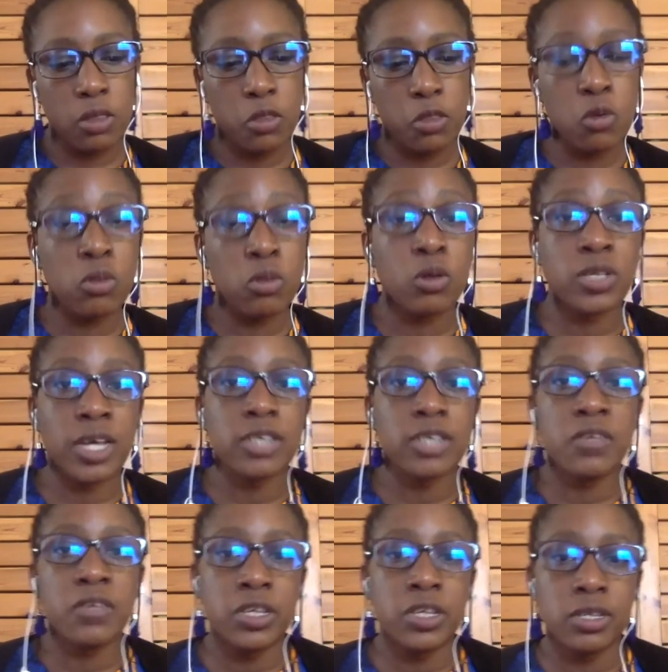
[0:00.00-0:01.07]
those
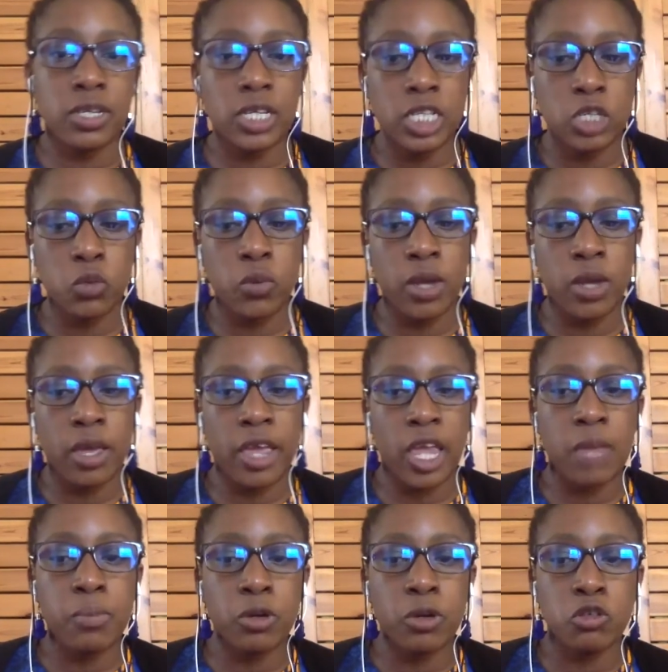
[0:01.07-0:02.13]
activities, we are
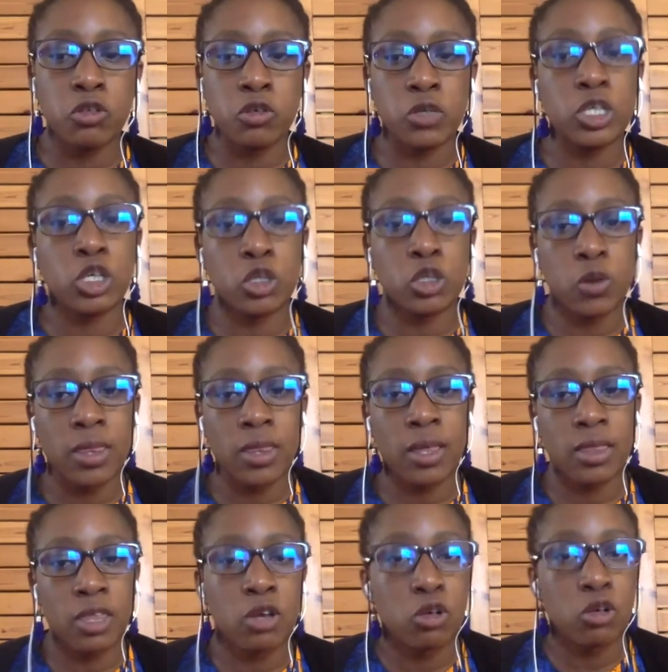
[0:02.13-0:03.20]
able to ensure that
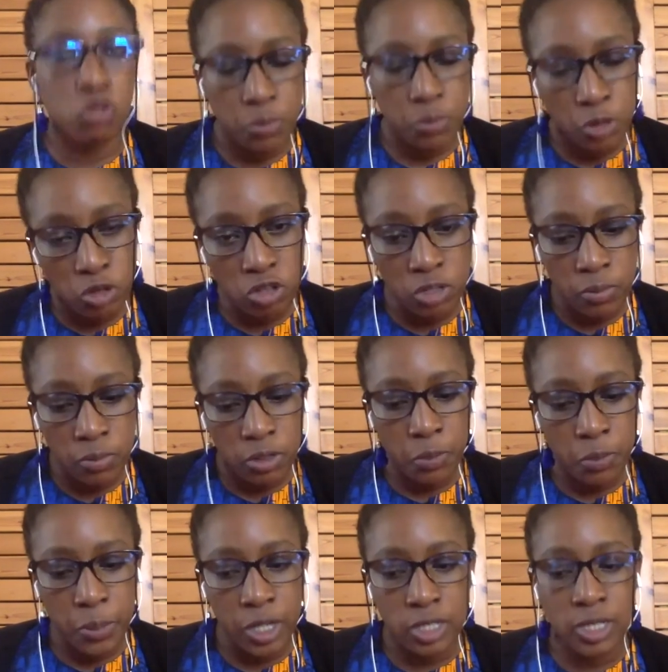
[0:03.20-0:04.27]
they contribute to
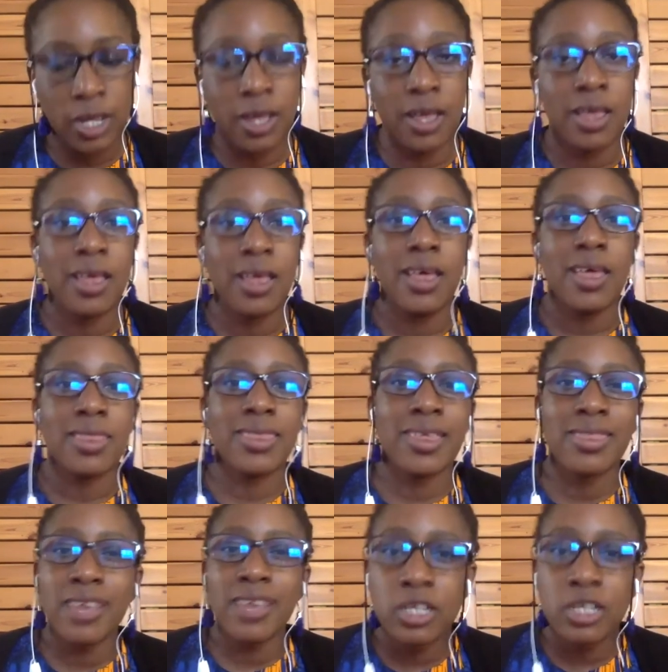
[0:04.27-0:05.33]
Immunopaedia, that
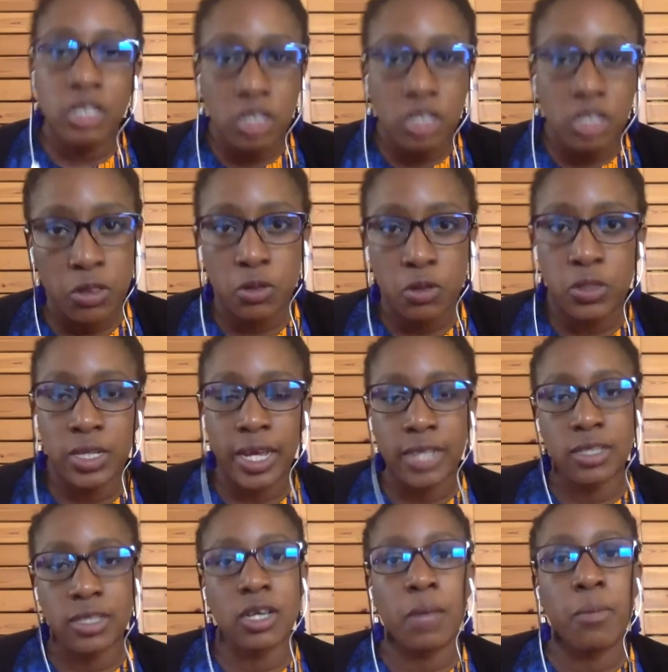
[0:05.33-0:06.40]
they are still
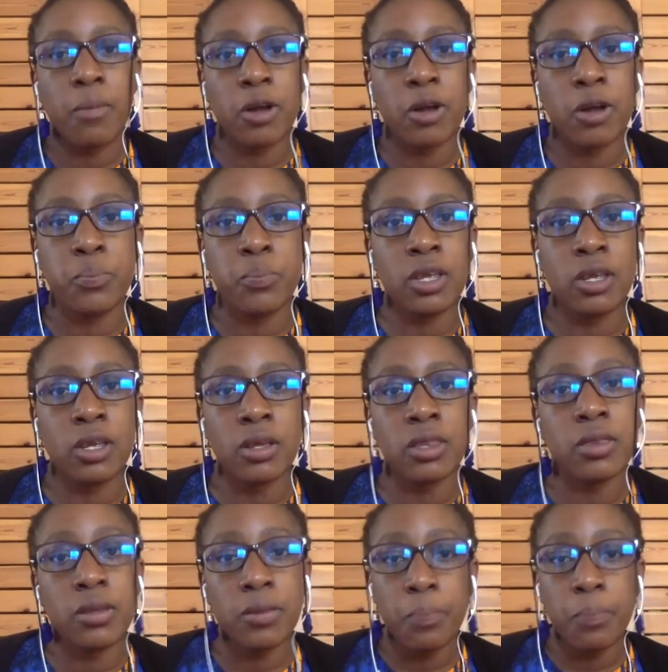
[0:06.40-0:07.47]
enthusiastic about being
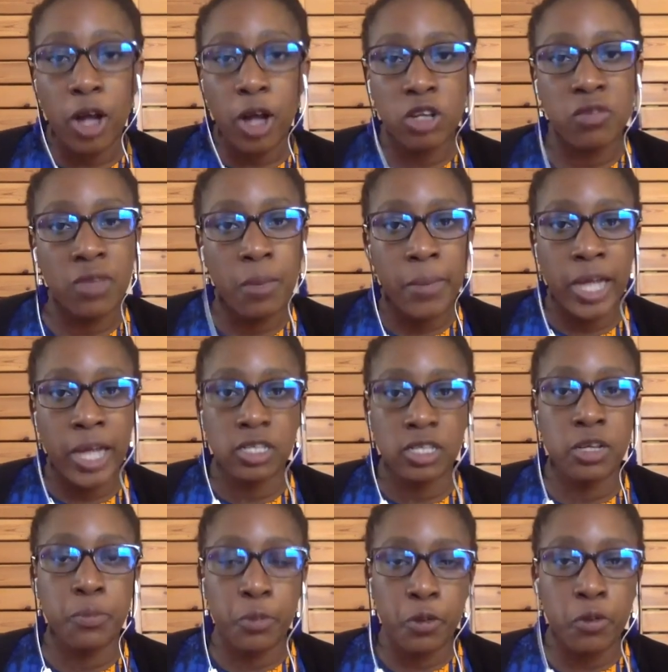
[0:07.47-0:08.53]
part of the ambassador
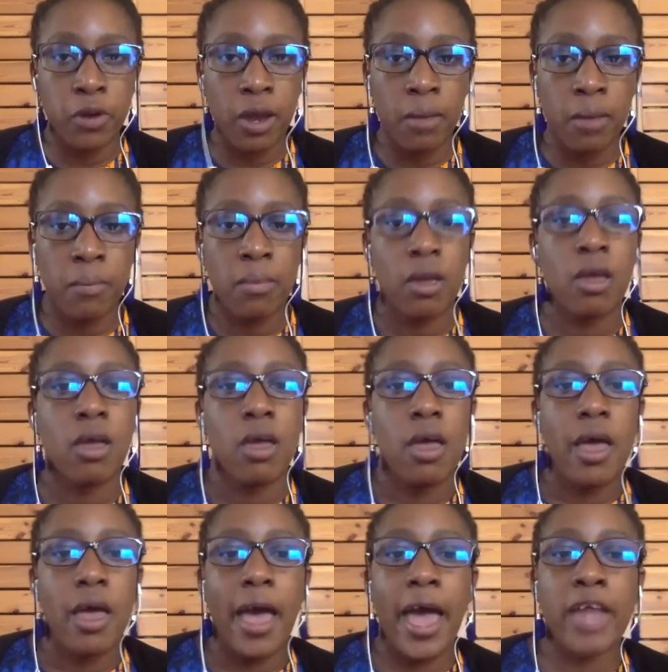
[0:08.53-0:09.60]
program,
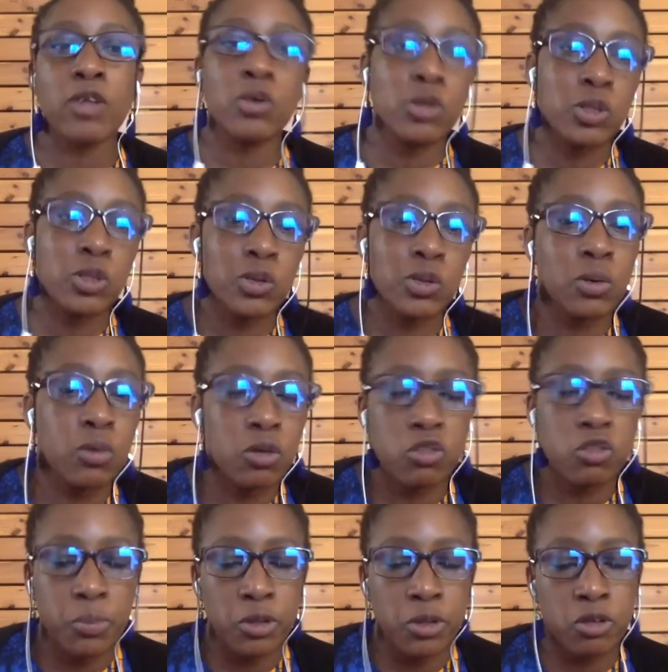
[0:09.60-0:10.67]
and also
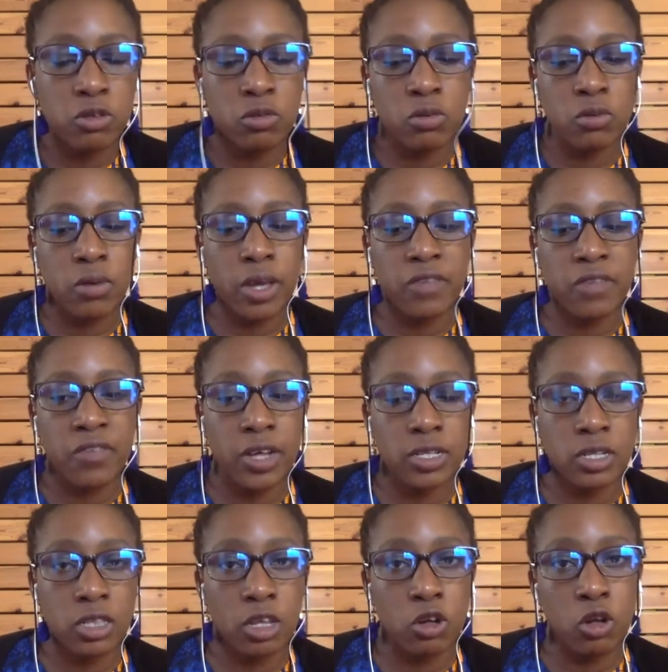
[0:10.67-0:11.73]
contribute to
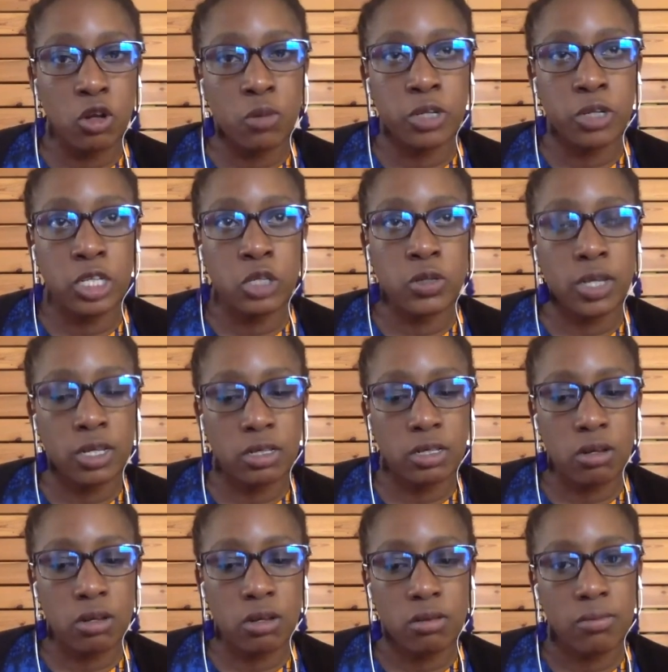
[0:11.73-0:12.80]
advancing the global
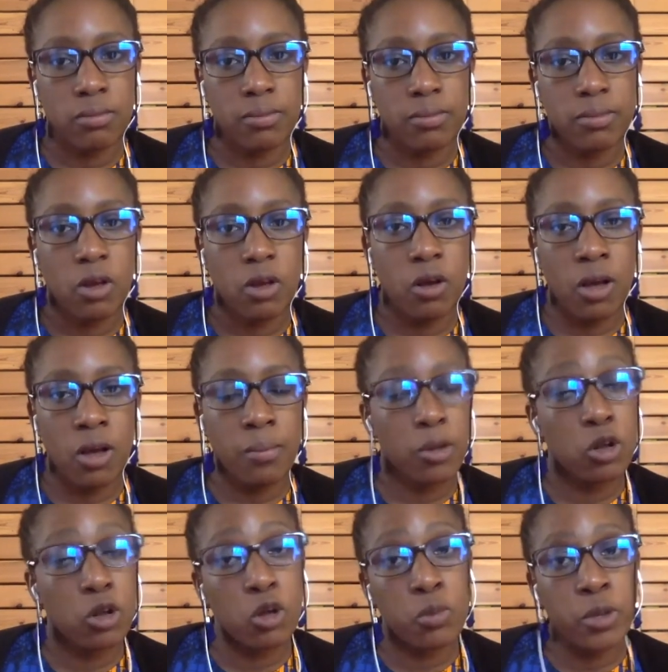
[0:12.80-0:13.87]
education,
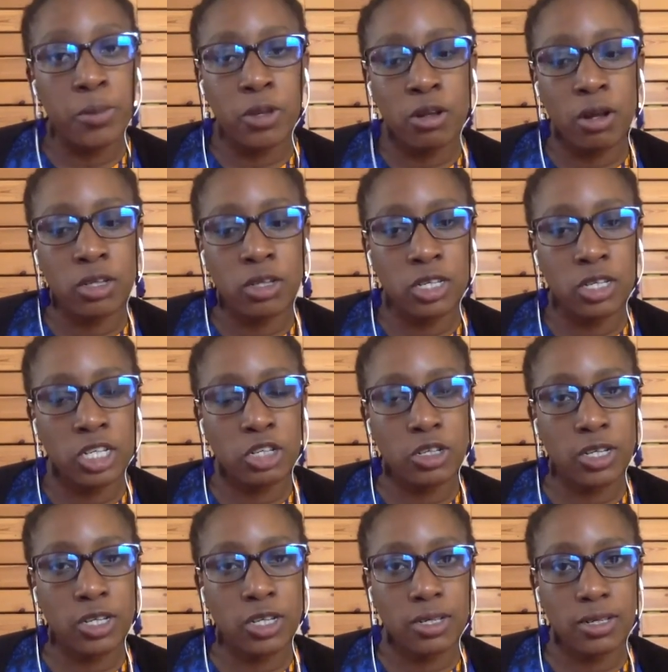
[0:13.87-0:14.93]
global immunology
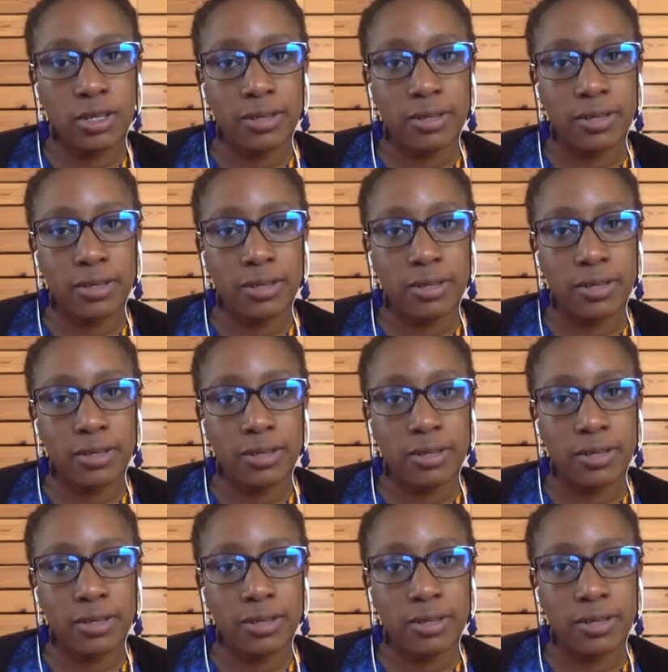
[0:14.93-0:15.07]
education.